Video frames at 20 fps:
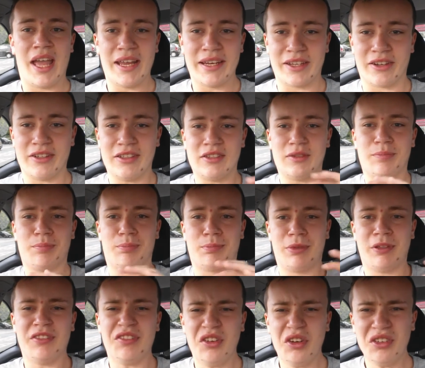Hey guys,
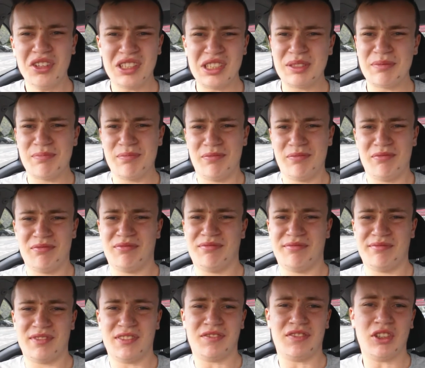before this
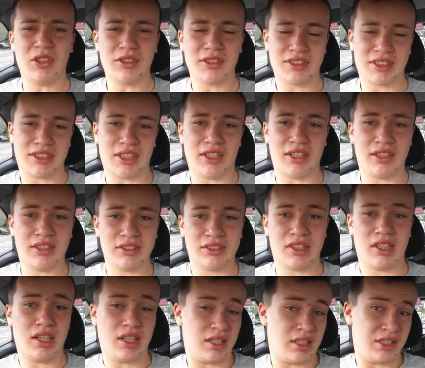vlog
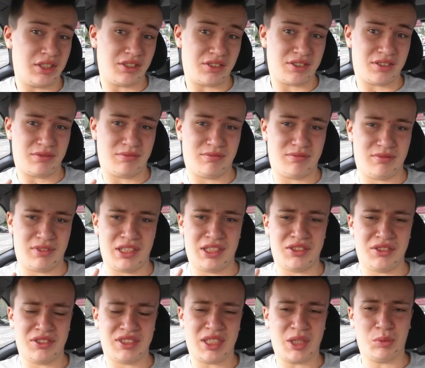starts, I just
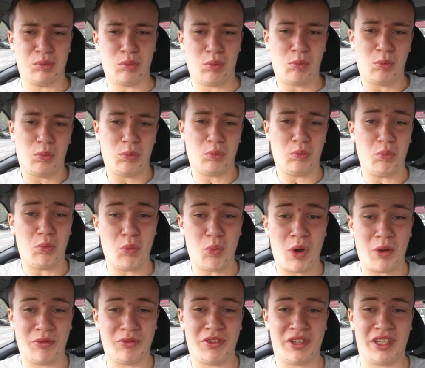need to say
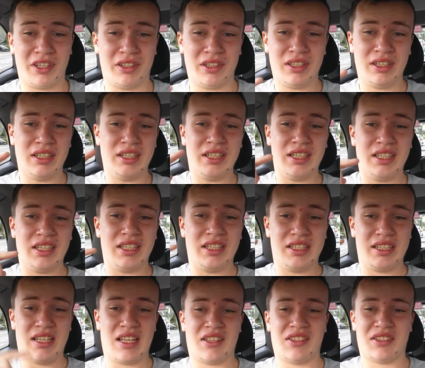one thing.
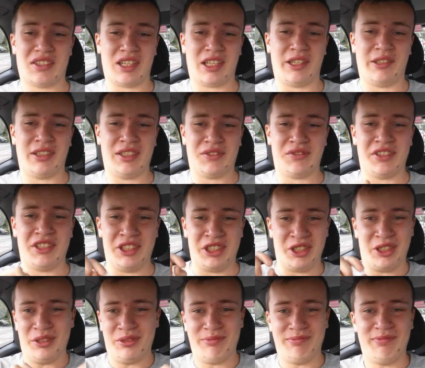Yesterday's
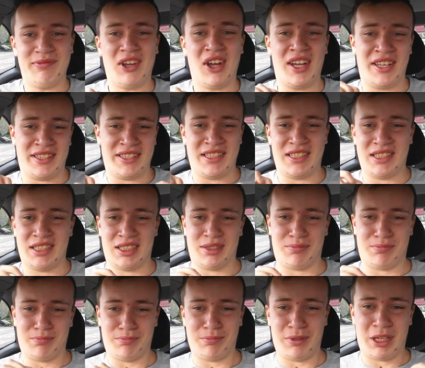video, I did
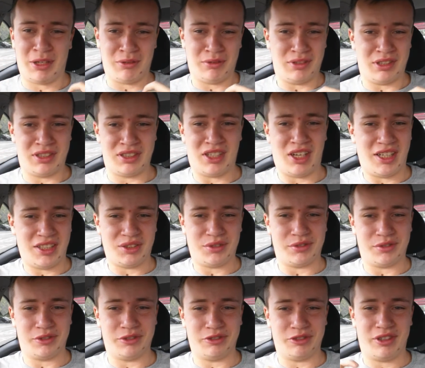spell the
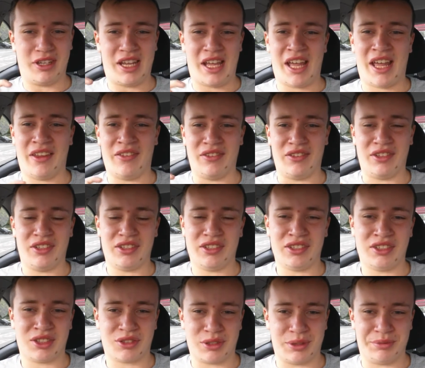title and the
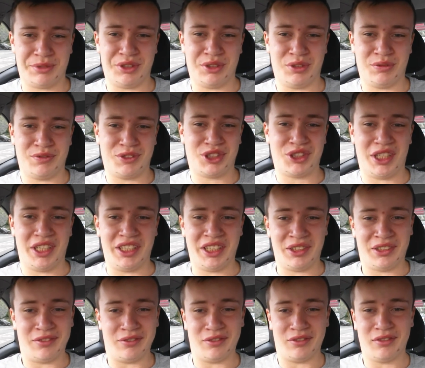description of
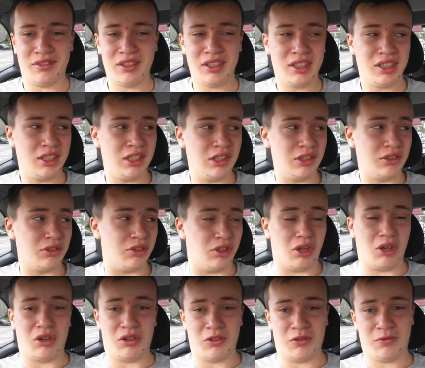trading
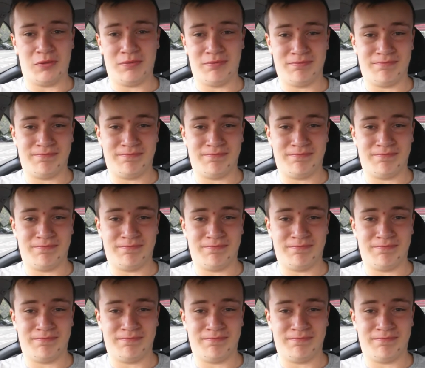wrong.